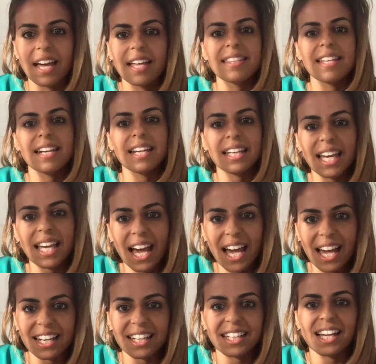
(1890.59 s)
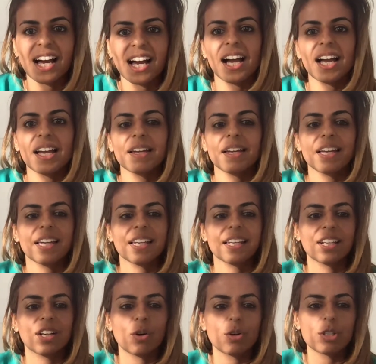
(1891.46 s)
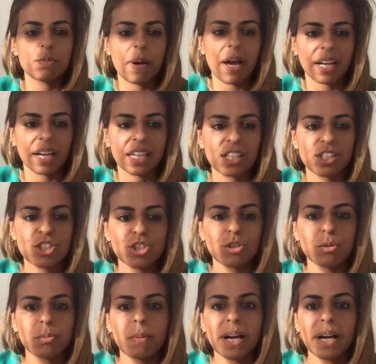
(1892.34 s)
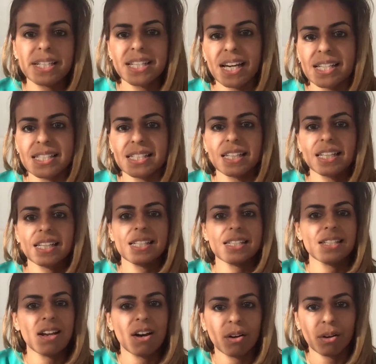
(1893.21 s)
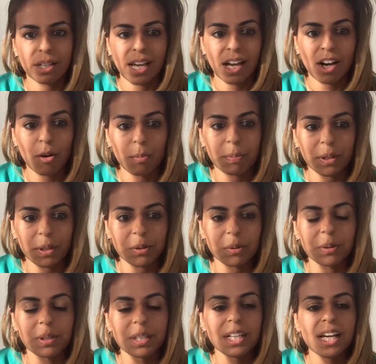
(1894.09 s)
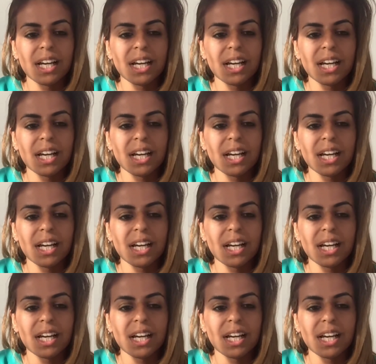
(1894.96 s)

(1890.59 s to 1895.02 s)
then again, it goes back into my testing is not going to help you.